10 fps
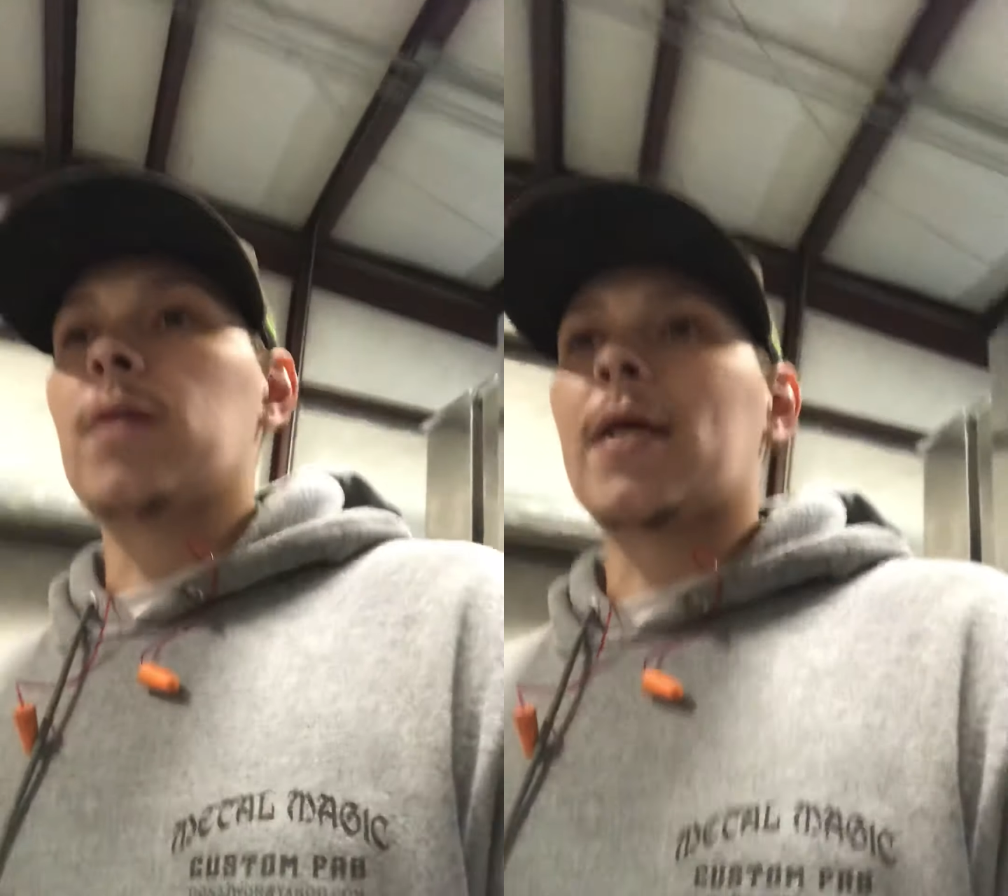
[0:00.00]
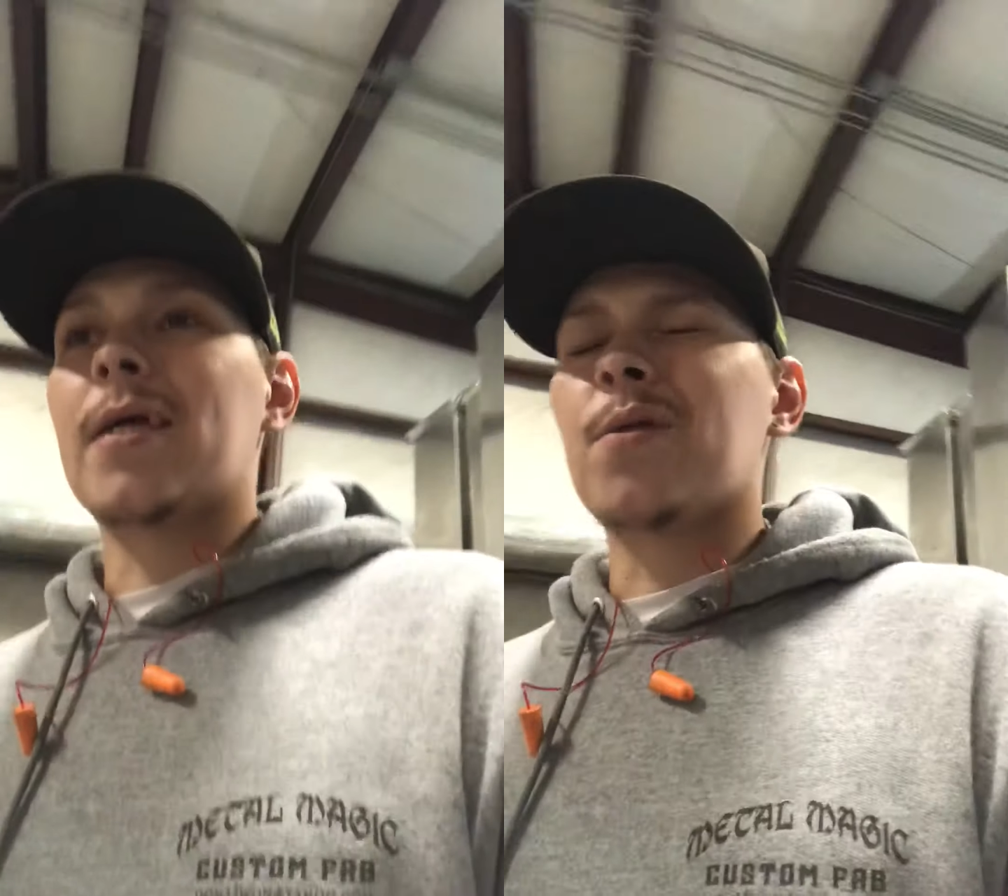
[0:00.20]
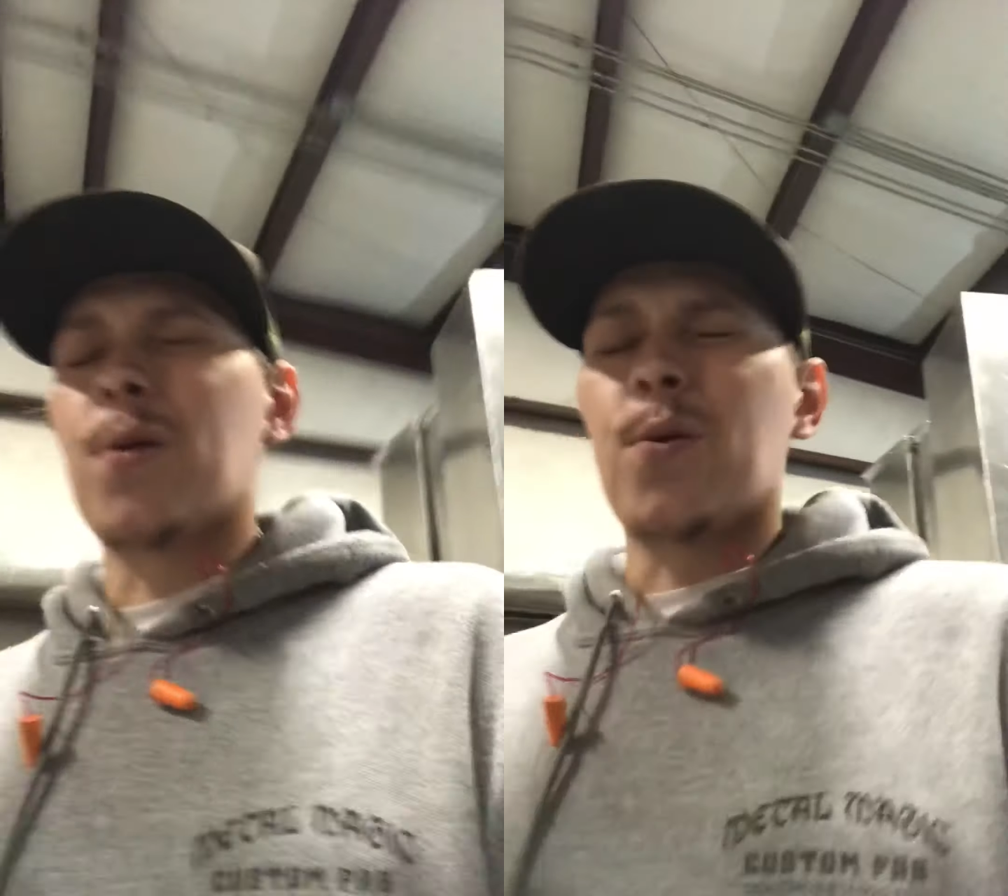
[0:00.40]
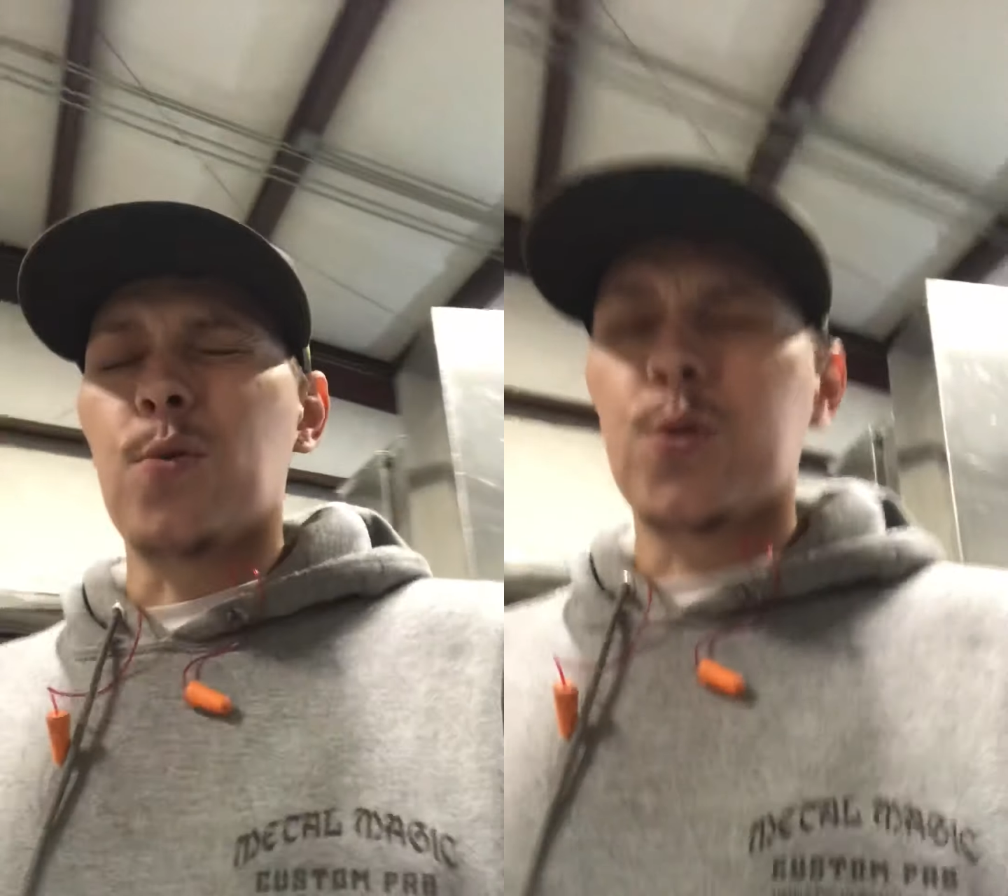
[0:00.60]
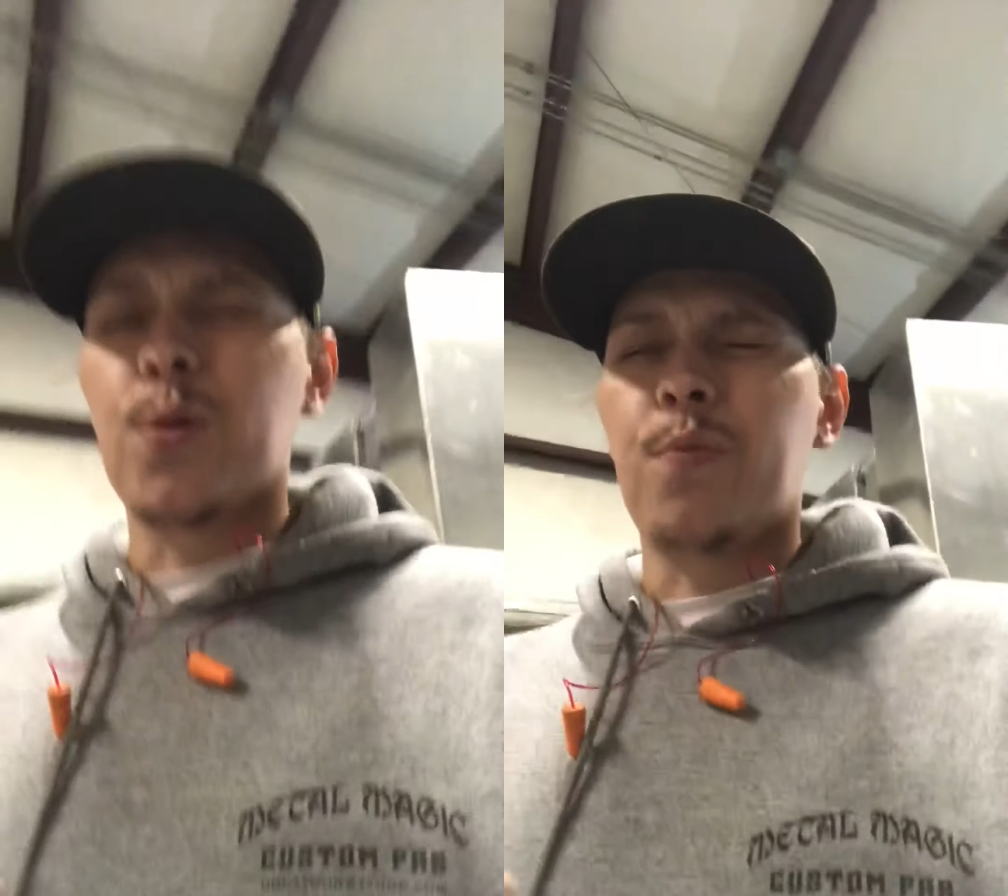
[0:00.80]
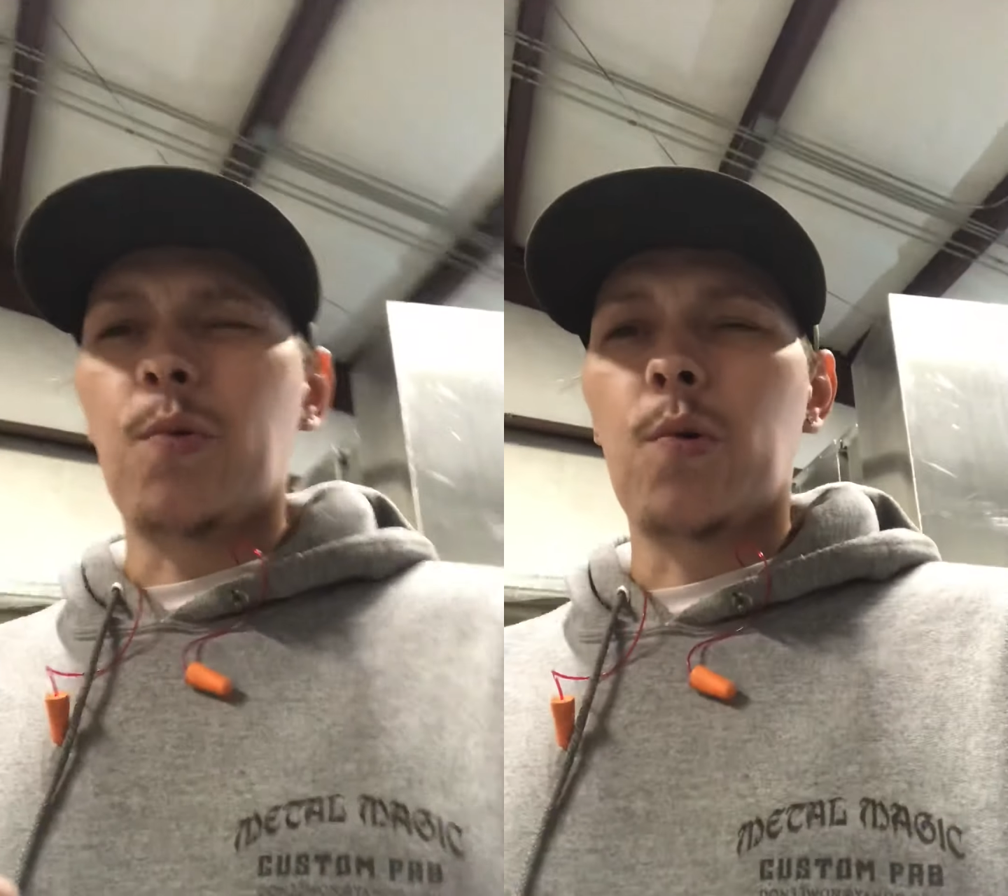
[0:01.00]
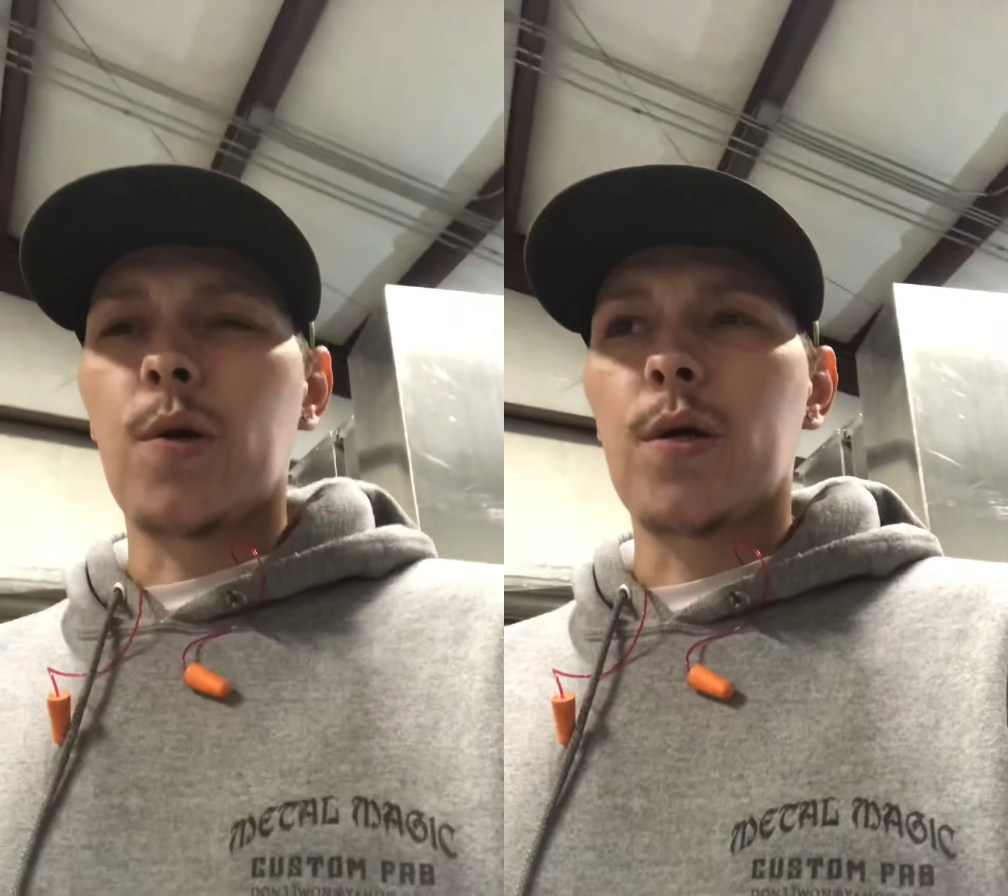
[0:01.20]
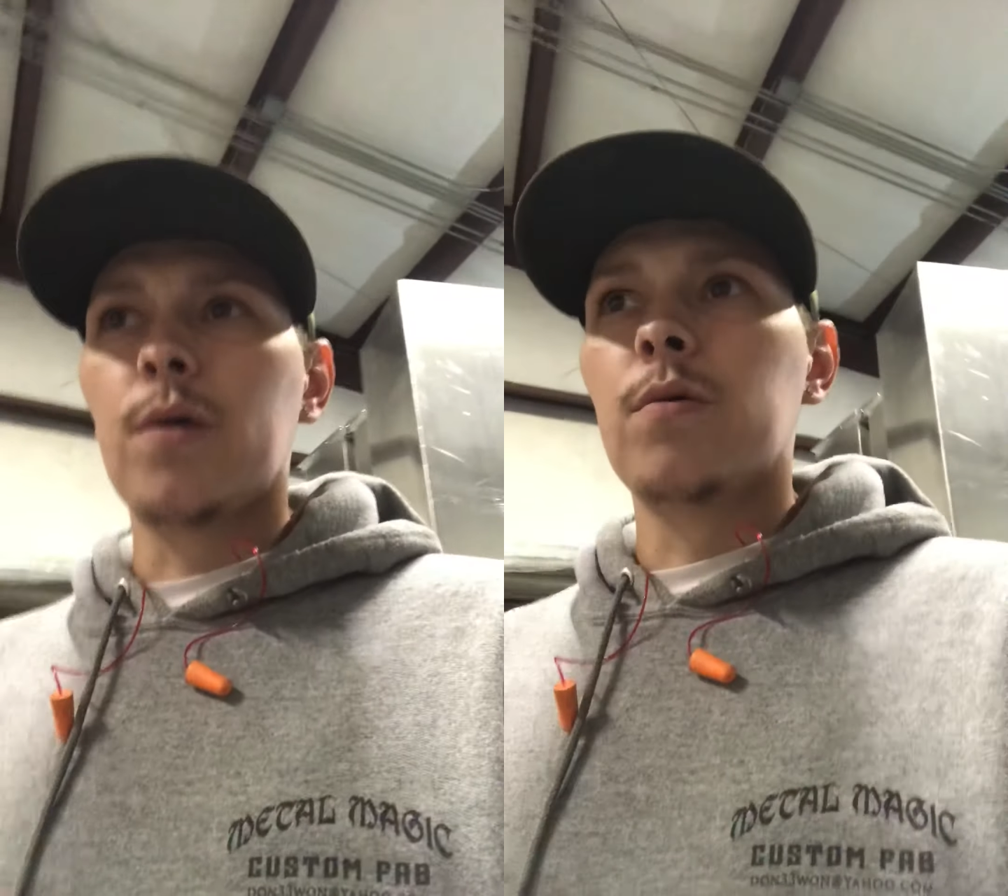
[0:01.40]
like either an Ultra
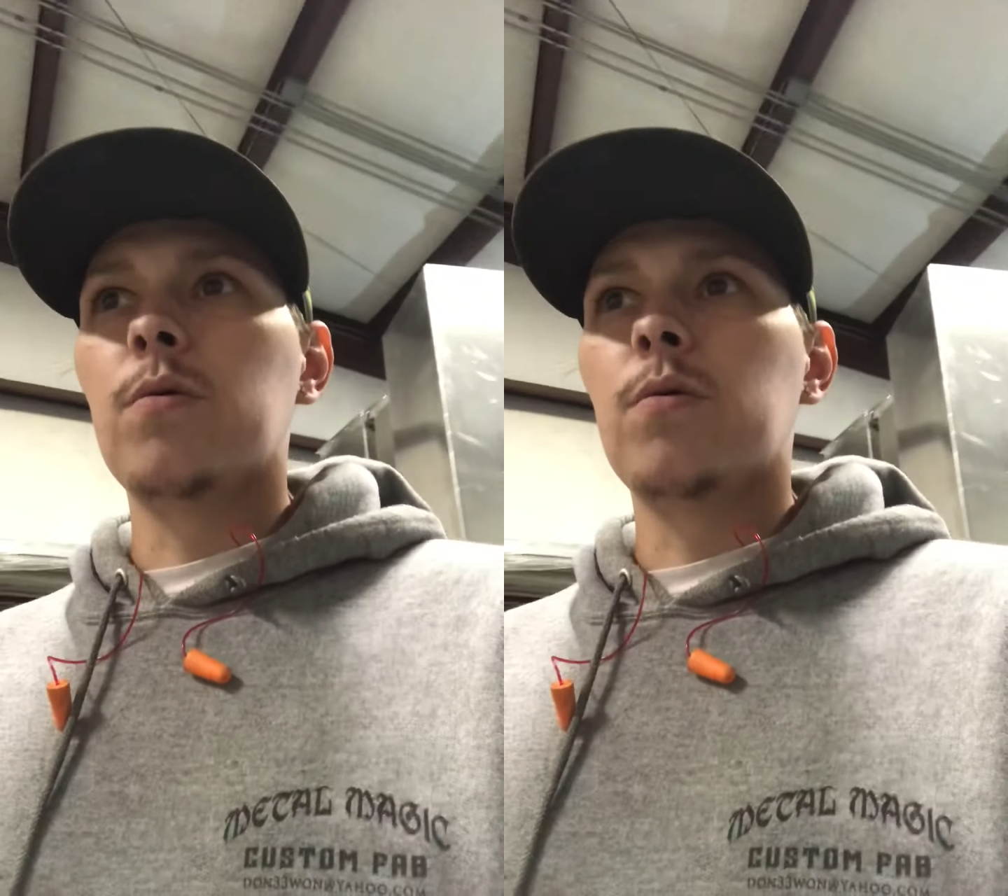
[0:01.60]
4